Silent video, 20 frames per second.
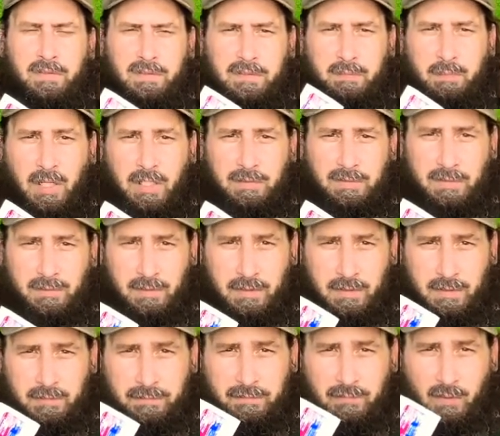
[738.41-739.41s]

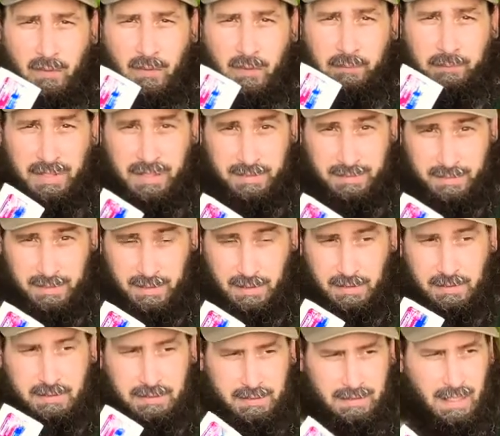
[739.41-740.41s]
especially for bee
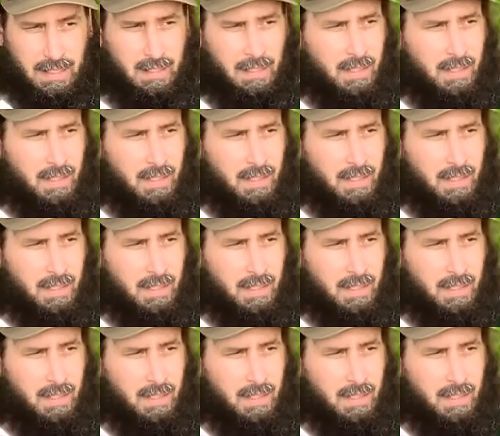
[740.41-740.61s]
stings.